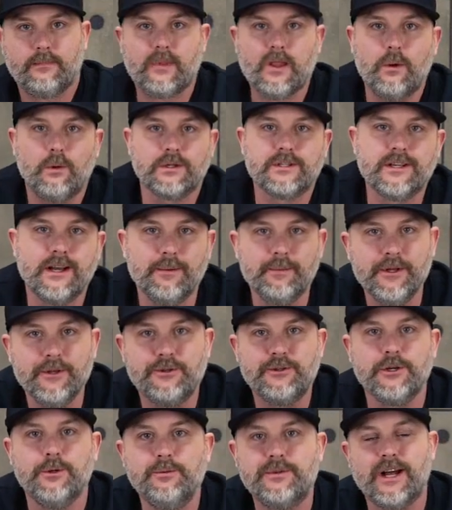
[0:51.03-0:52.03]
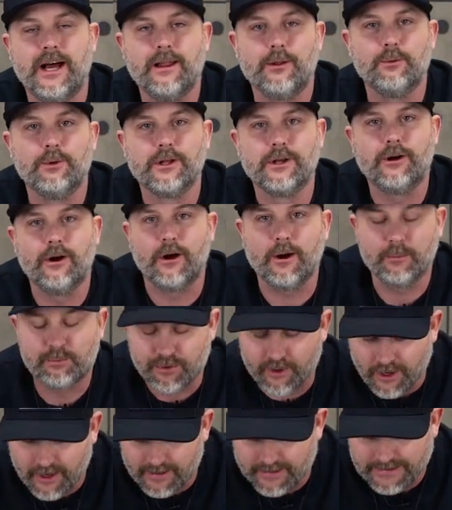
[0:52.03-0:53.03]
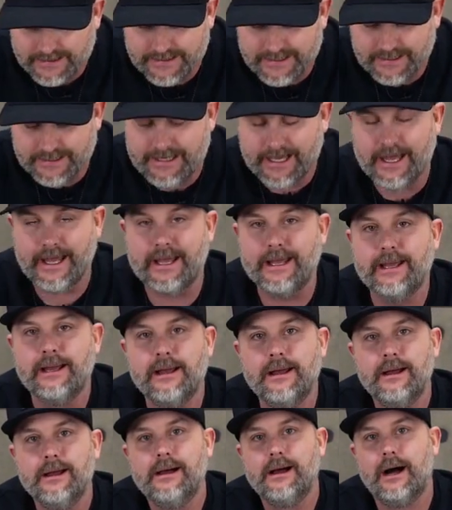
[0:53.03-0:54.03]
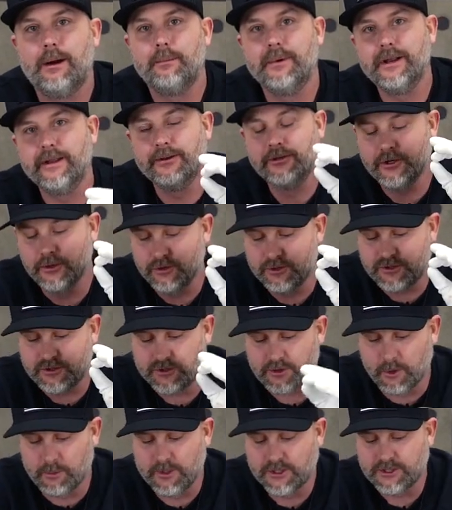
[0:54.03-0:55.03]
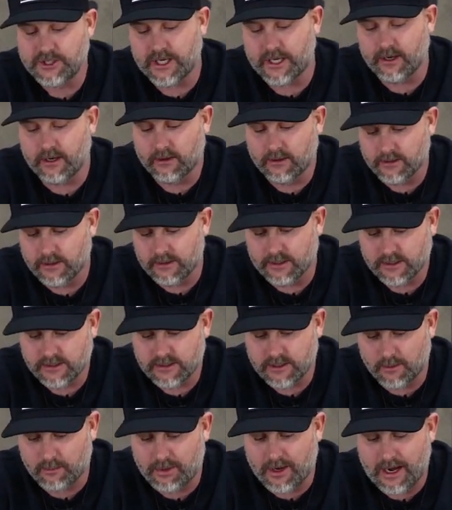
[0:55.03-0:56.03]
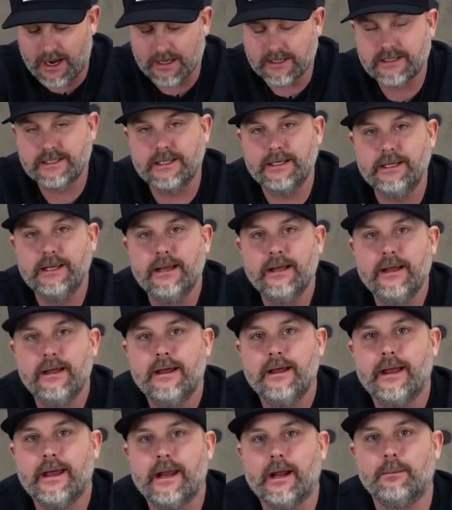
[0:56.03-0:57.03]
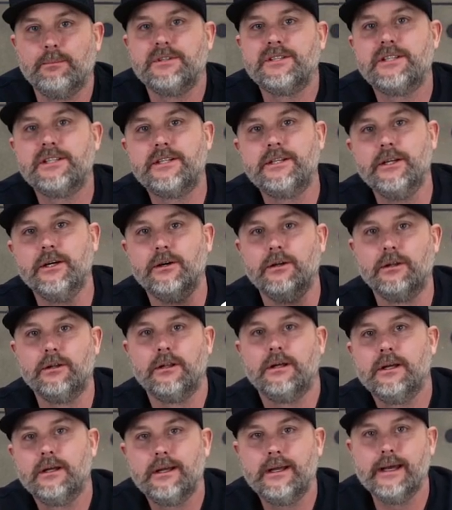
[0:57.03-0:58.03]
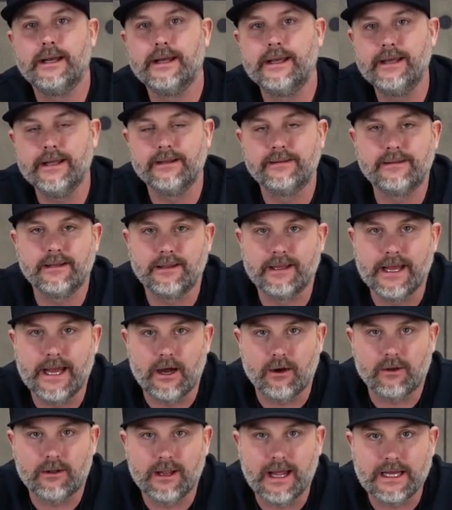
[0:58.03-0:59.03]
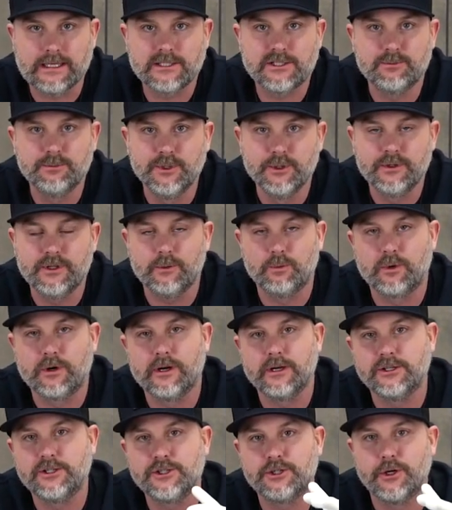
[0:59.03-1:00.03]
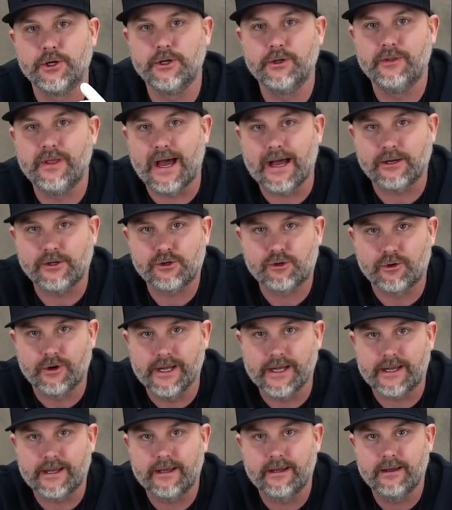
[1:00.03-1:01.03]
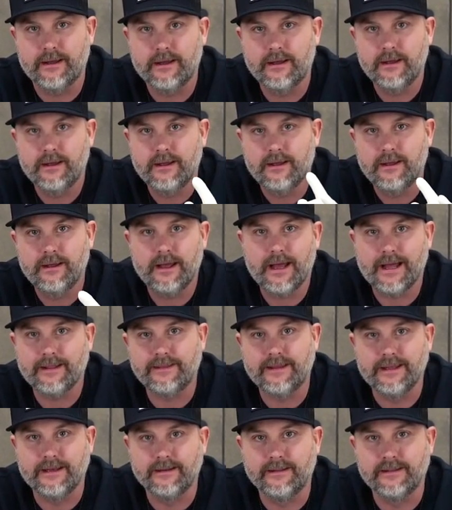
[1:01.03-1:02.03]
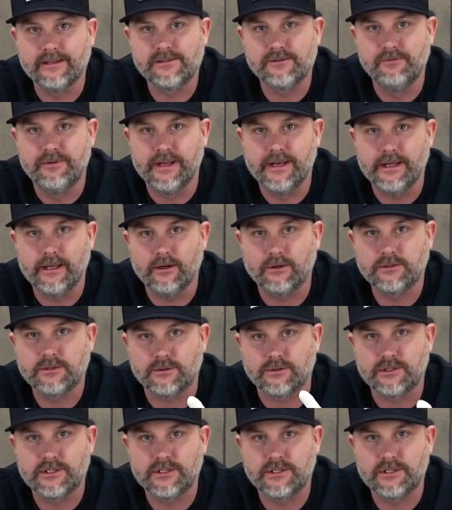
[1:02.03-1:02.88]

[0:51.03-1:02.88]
What's up YouTube, Tyler Willigard Products. Today, I'm gonna do so much air into this epoxy and I'm still gonna get it to lay out glass smooth and we're gonna show you that trick at the end of this video, so